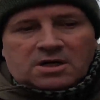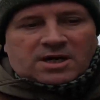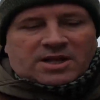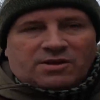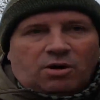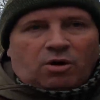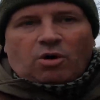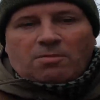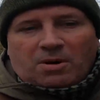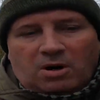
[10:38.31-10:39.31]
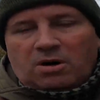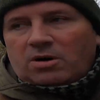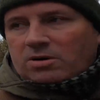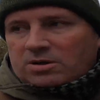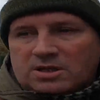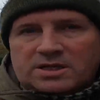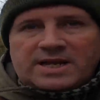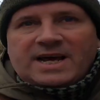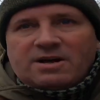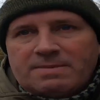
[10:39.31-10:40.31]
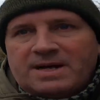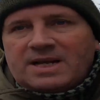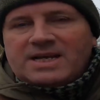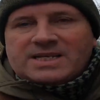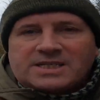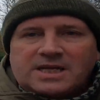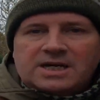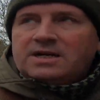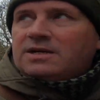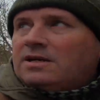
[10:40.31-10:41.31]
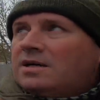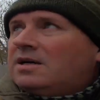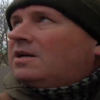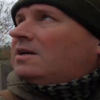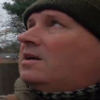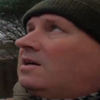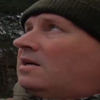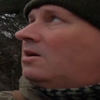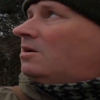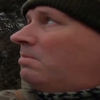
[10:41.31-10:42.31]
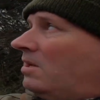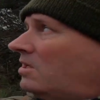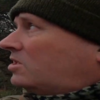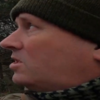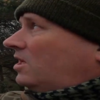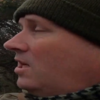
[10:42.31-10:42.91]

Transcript: in the home or near them at least. You know, birds,